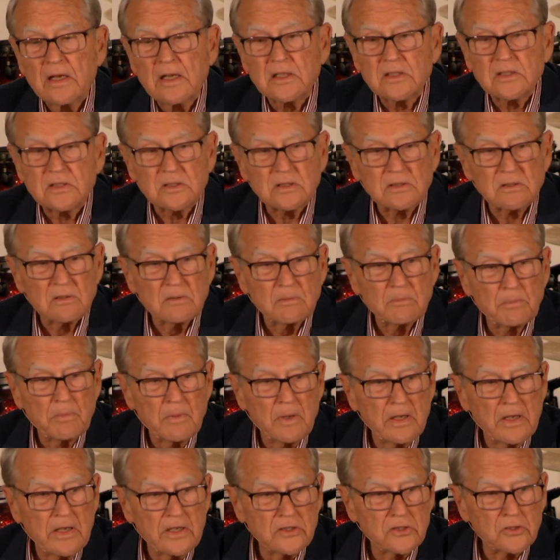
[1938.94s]

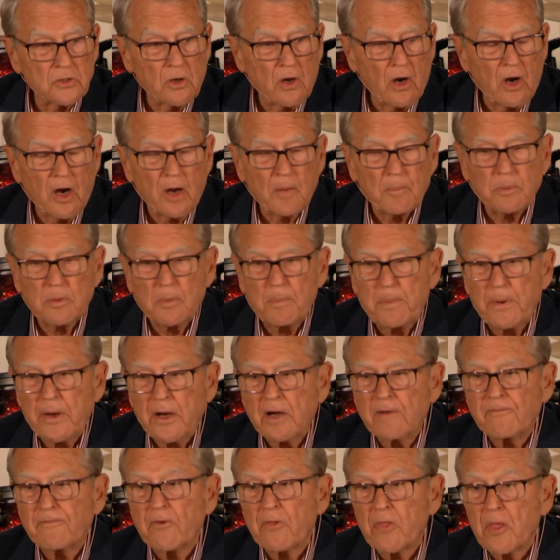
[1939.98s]
It's, is your heart
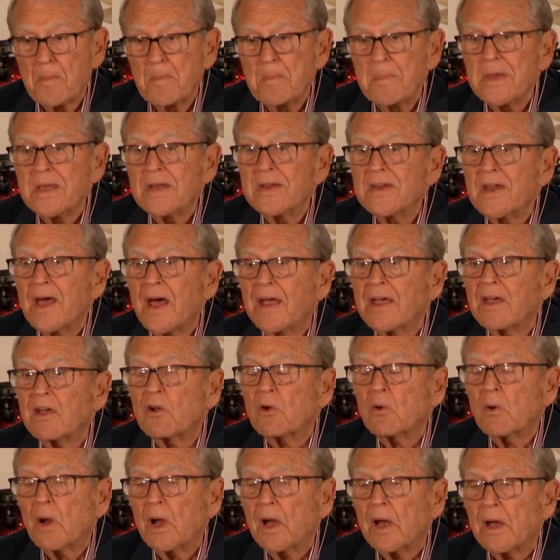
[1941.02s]
prepared for the midnight
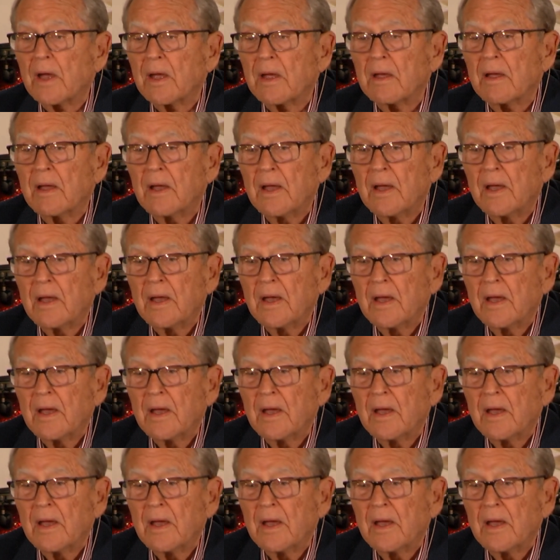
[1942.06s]
cry?